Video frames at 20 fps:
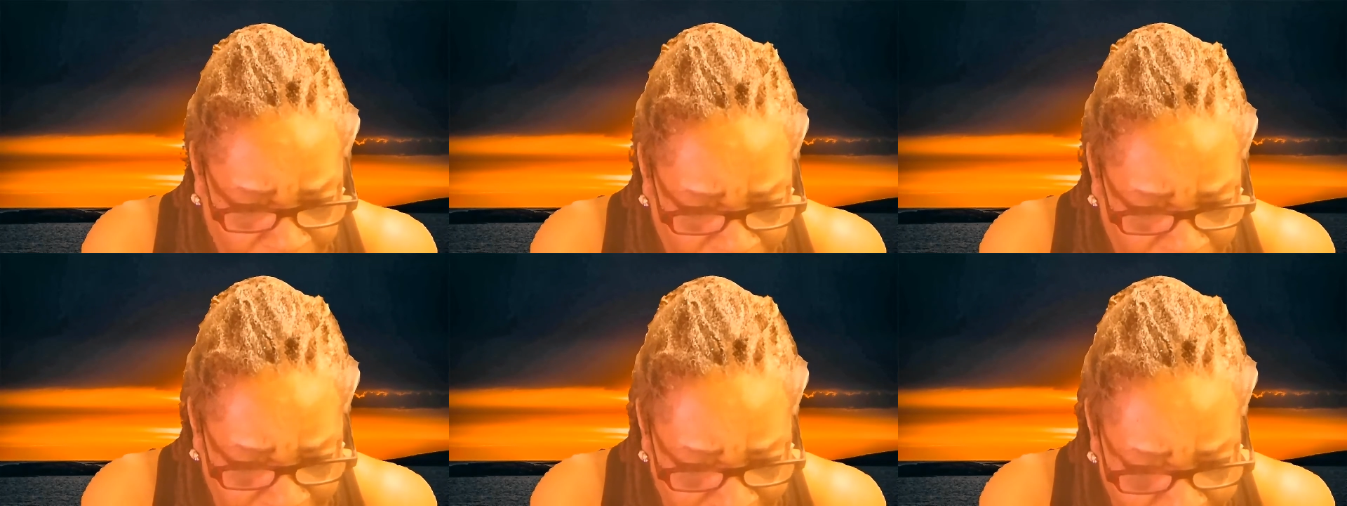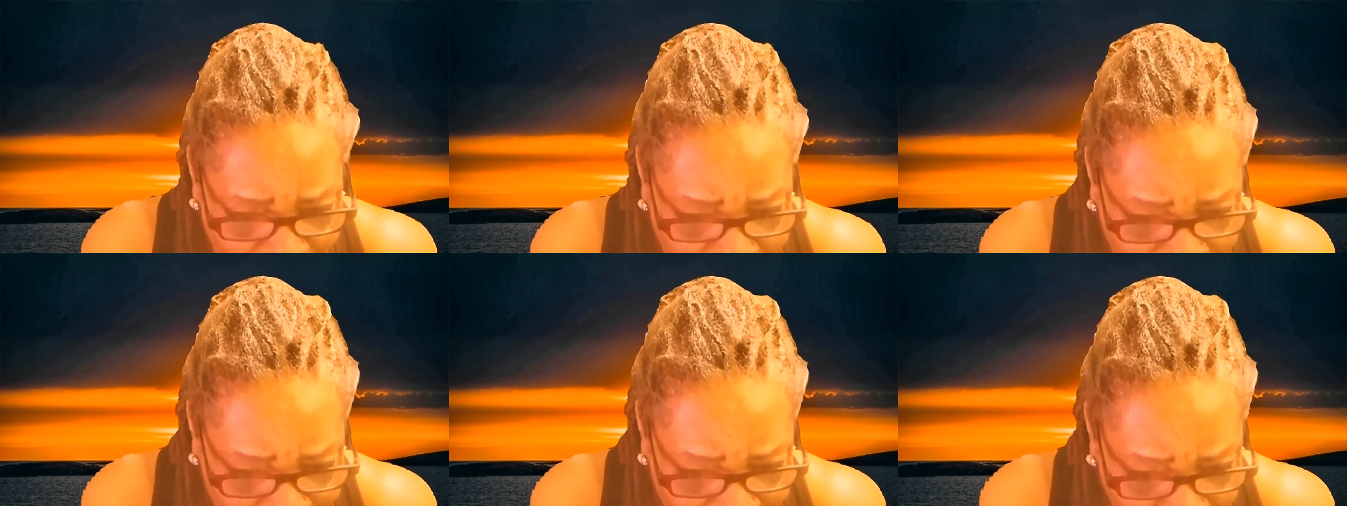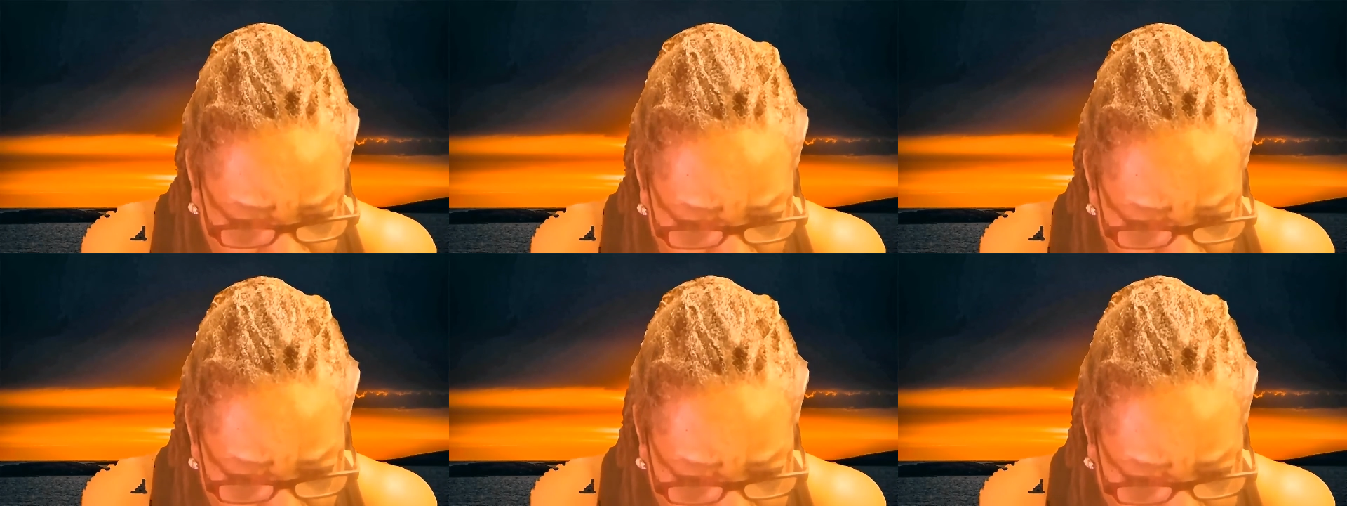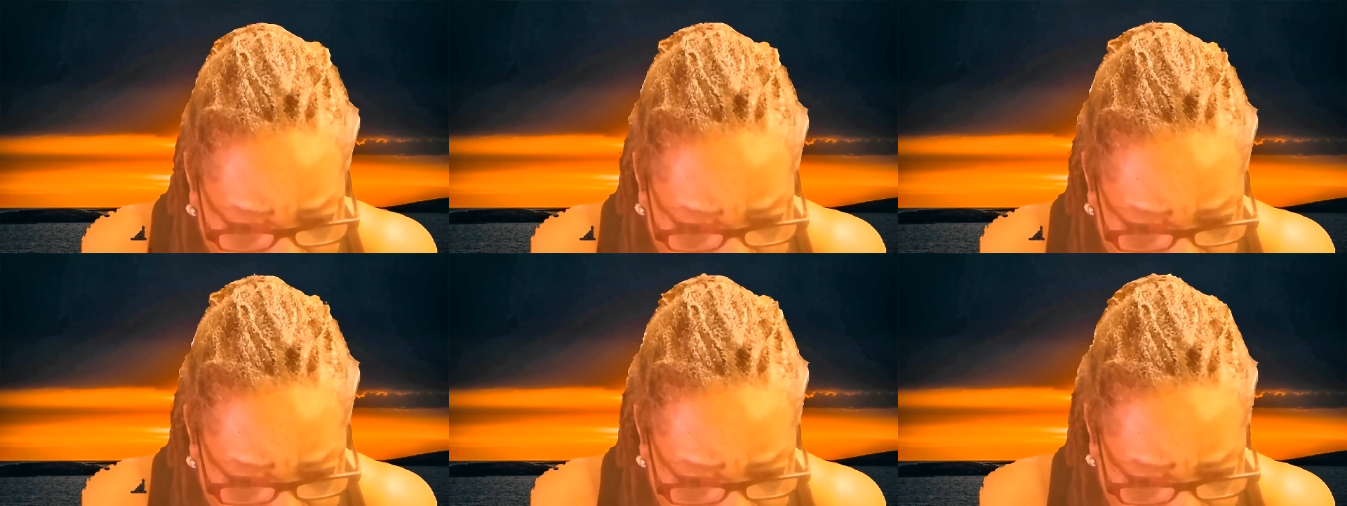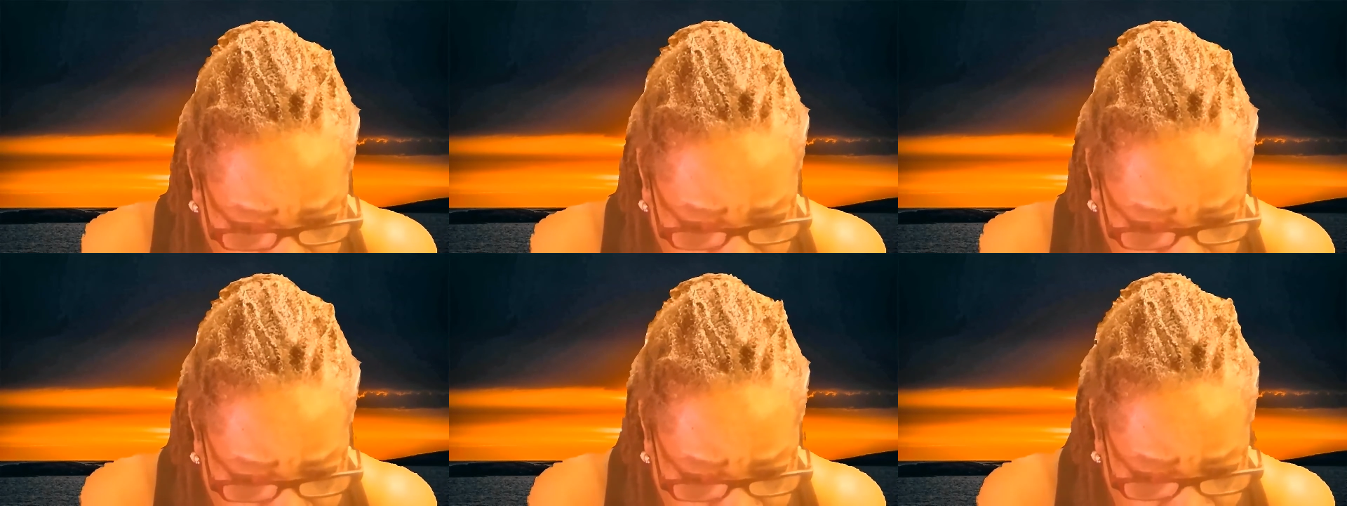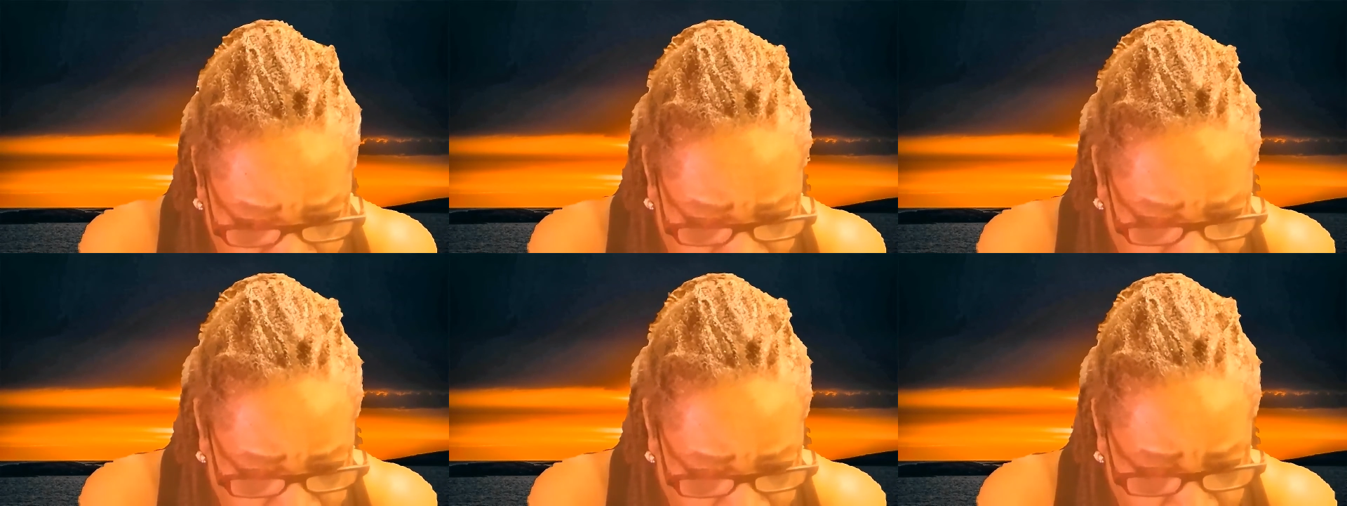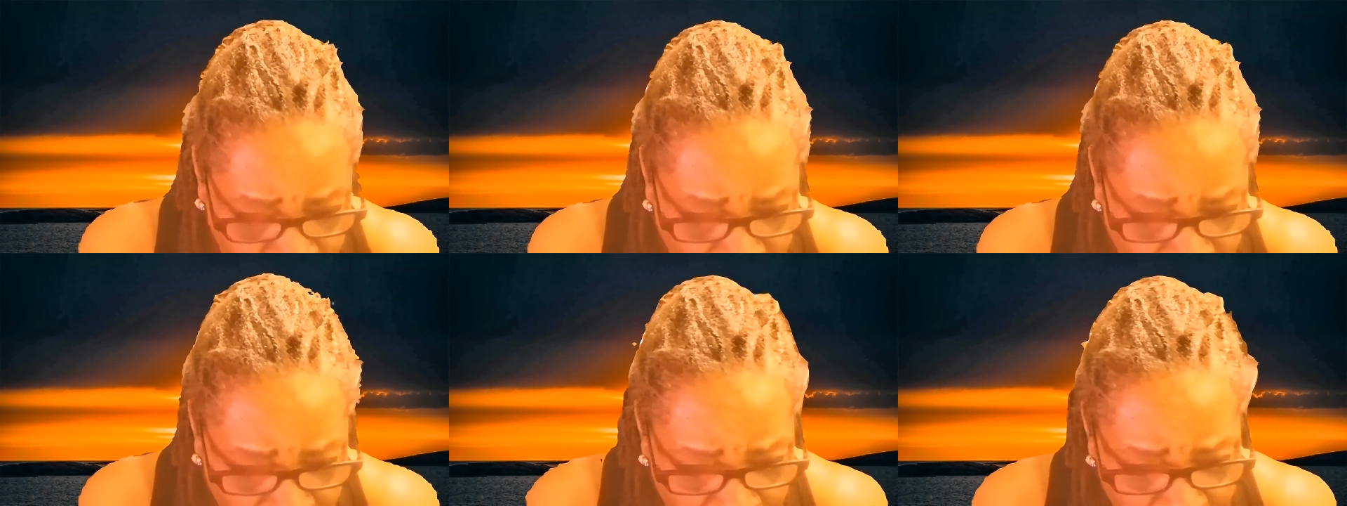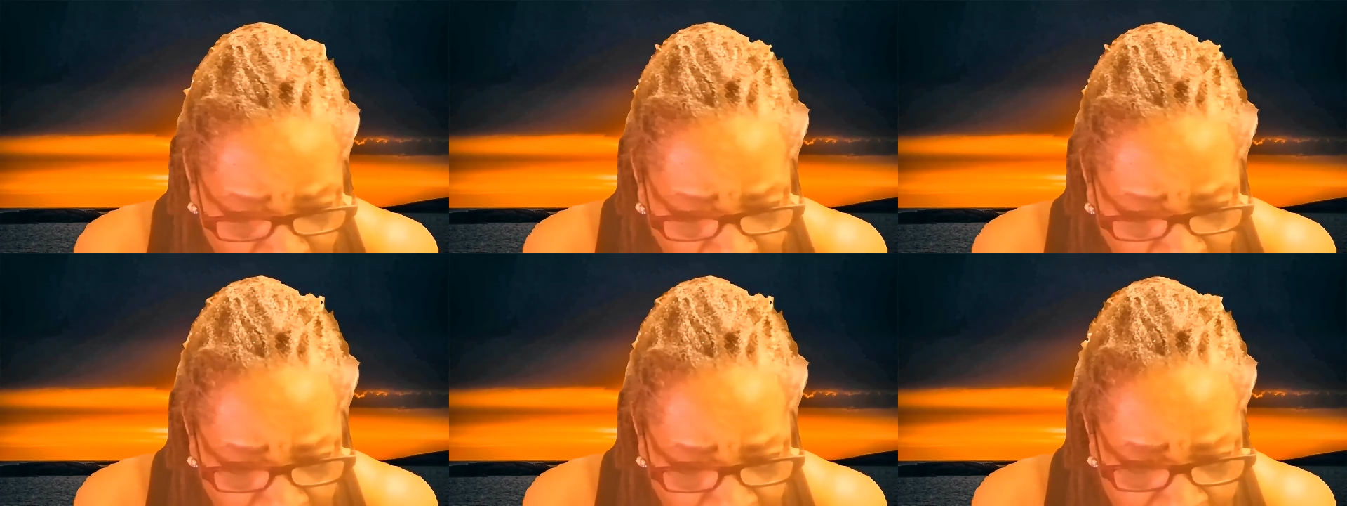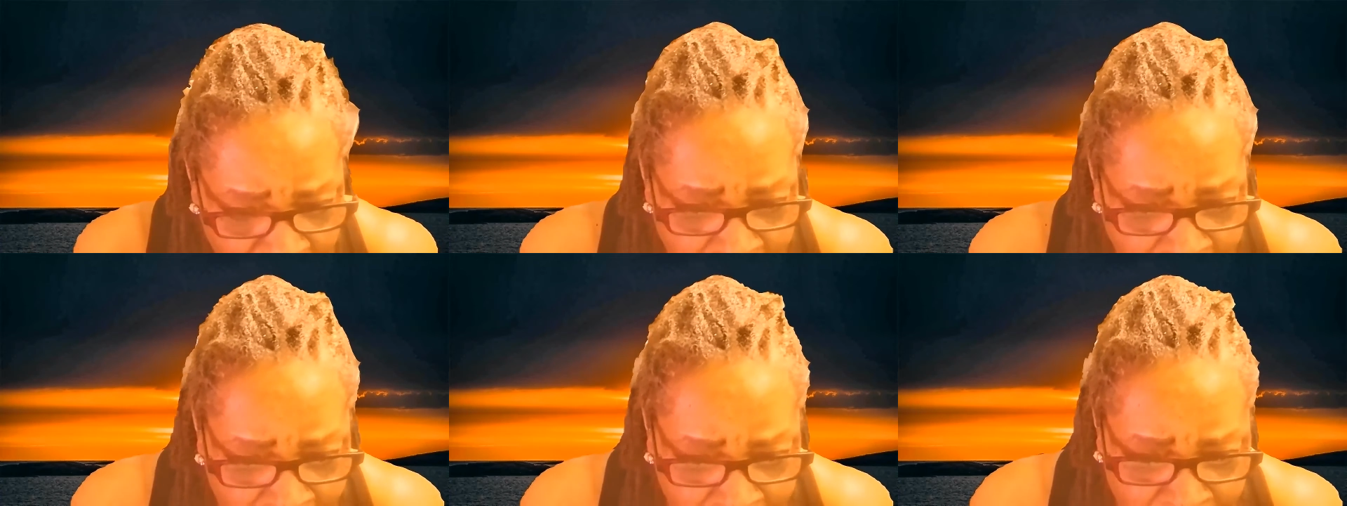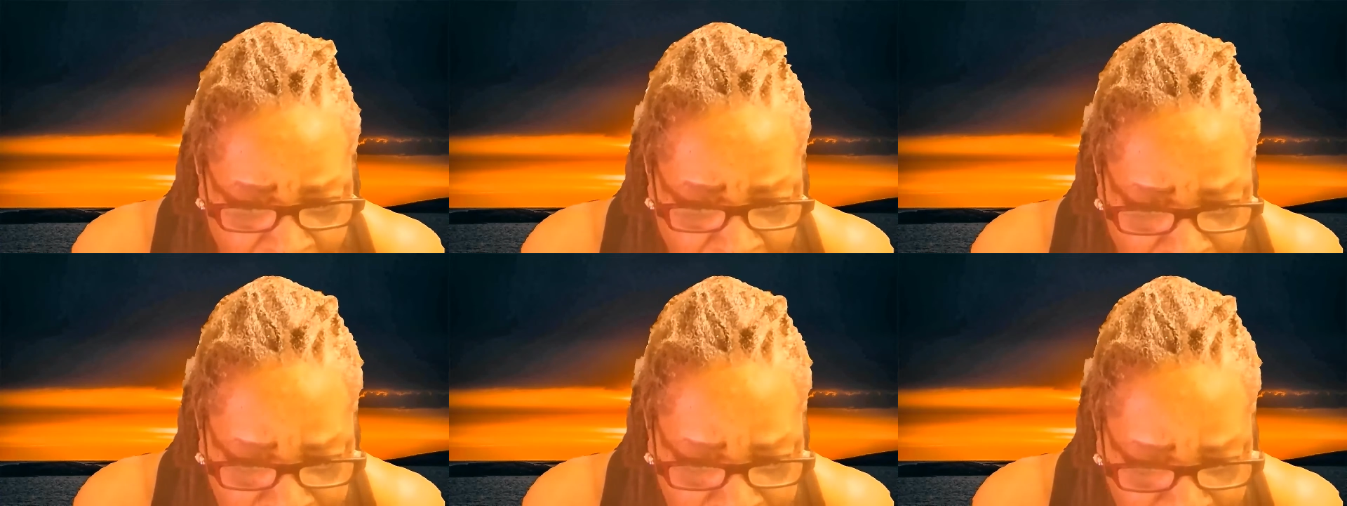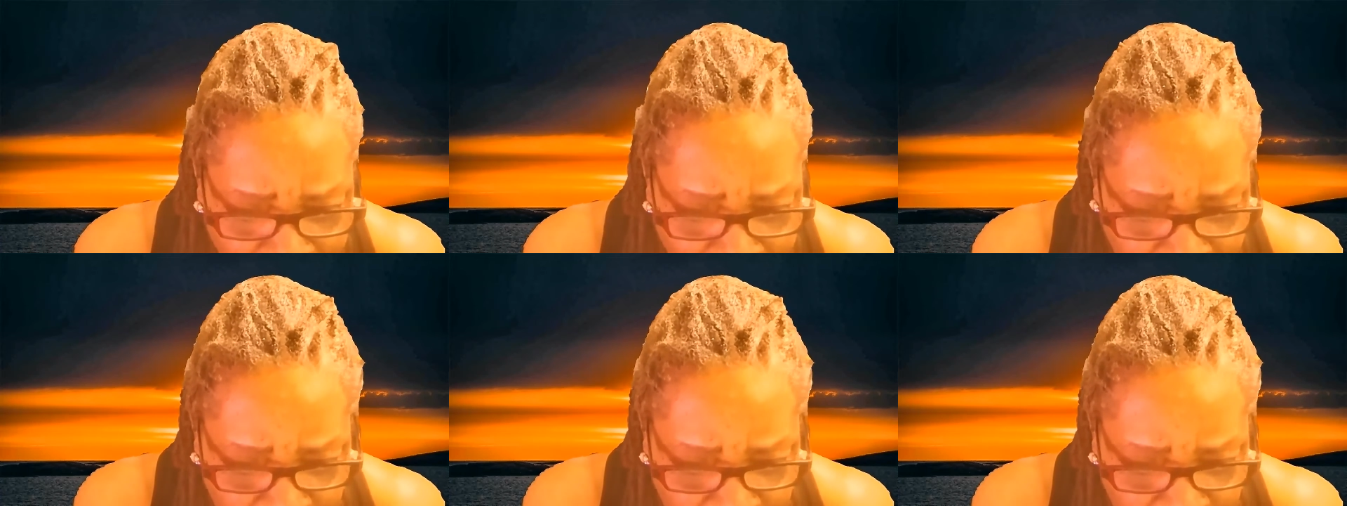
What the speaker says: No face is visible, so there are no lips to read.